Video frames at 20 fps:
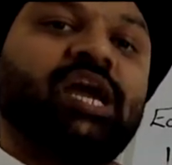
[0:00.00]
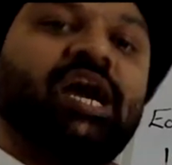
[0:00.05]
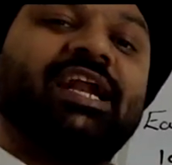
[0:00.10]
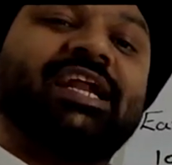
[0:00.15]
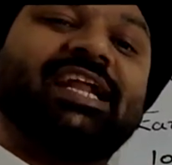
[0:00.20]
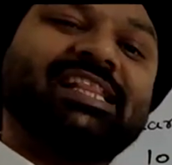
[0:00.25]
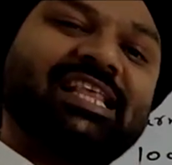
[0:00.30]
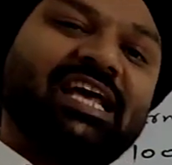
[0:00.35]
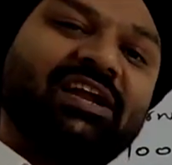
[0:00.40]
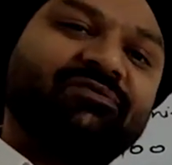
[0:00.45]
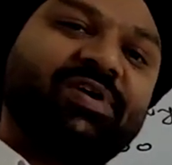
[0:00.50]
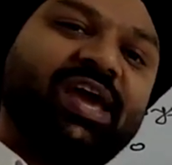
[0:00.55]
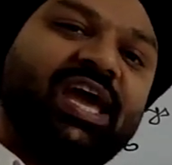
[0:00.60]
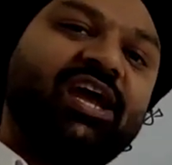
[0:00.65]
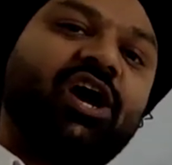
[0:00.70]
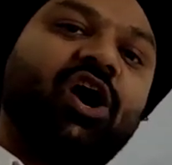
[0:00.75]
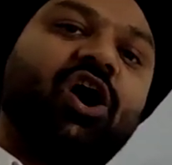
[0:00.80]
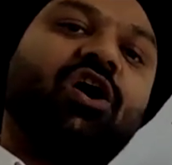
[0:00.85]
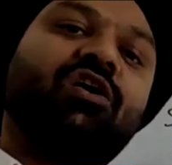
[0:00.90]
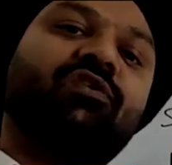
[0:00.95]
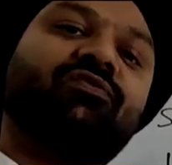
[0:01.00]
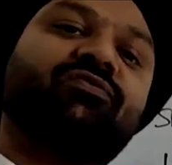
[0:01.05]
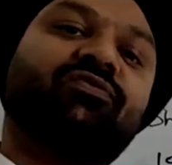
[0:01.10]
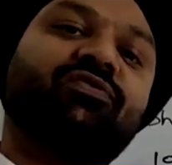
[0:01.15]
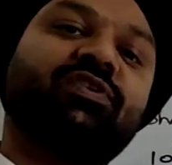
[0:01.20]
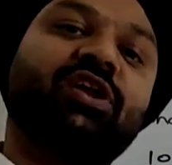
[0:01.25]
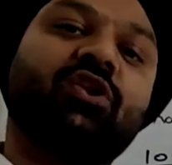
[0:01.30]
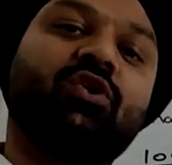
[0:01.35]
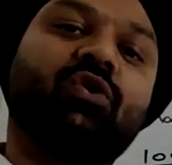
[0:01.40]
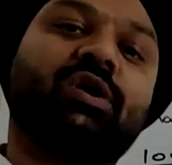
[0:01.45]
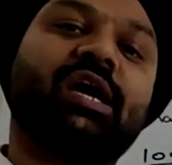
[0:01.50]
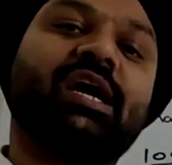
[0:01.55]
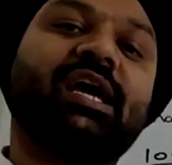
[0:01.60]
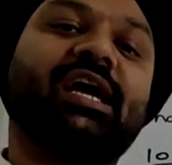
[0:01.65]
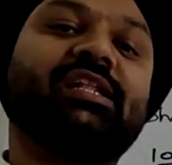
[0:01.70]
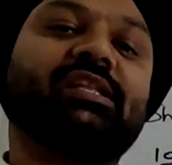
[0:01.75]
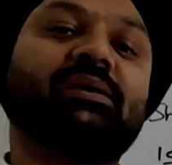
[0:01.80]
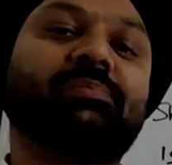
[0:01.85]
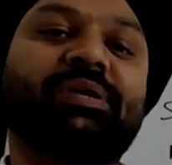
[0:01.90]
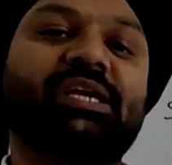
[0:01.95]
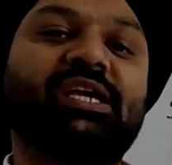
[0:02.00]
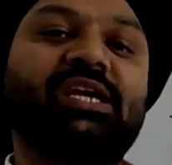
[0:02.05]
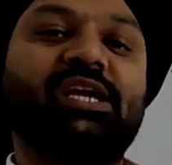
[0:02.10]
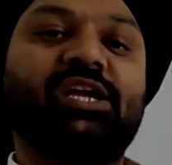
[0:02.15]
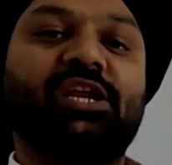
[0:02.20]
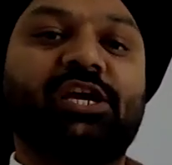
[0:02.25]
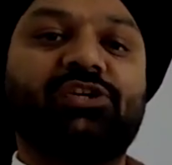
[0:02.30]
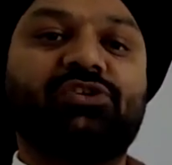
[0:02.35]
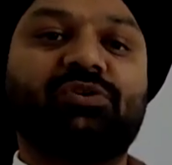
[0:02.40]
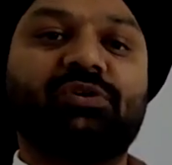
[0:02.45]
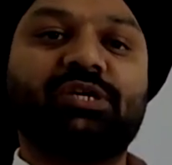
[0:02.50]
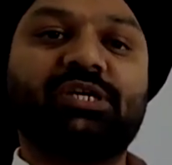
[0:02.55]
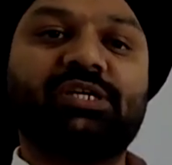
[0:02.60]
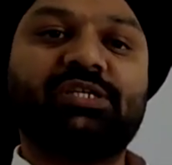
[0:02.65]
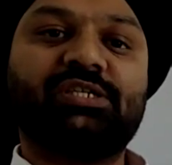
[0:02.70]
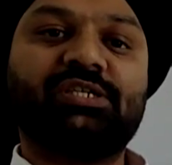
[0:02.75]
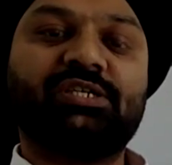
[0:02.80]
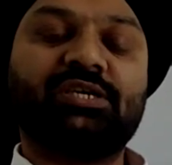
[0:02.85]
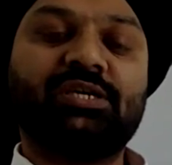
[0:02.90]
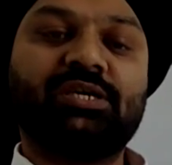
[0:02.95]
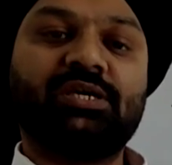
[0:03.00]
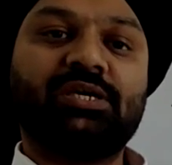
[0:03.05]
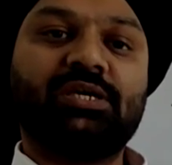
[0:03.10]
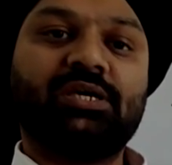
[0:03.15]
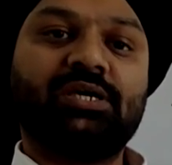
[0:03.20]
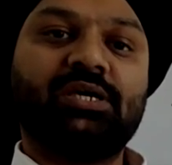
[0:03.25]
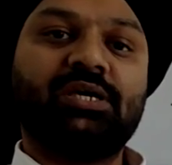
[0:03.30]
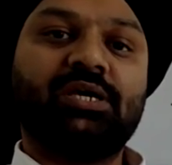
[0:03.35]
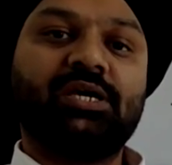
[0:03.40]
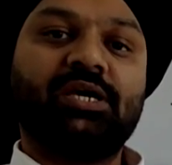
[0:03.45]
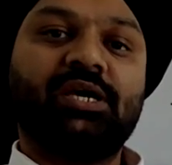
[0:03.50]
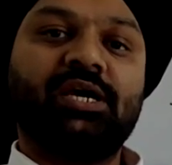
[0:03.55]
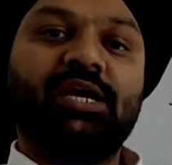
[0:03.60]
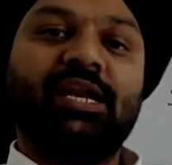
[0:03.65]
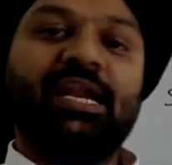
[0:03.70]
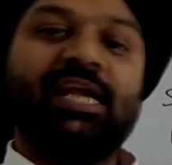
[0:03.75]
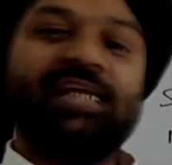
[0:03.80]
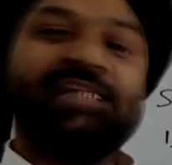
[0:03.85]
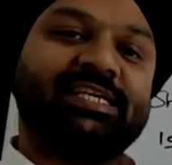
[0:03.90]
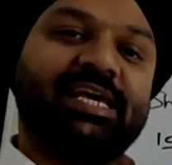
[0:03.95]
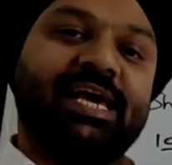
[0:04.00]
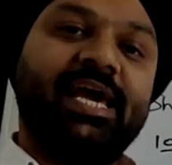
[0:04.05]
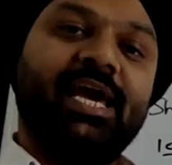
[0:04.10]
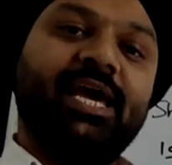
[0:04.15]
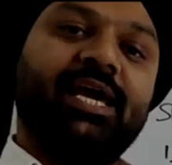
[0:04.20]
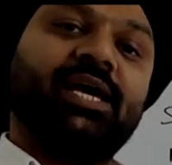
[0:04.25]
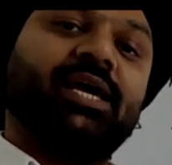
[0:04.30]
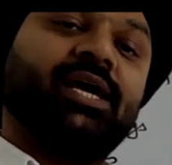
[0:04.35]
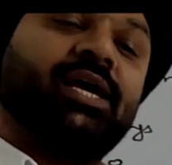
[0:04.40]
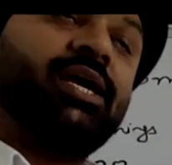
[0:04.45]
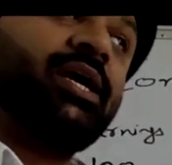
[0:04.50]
Another way of looking at the PE ratio is Let's say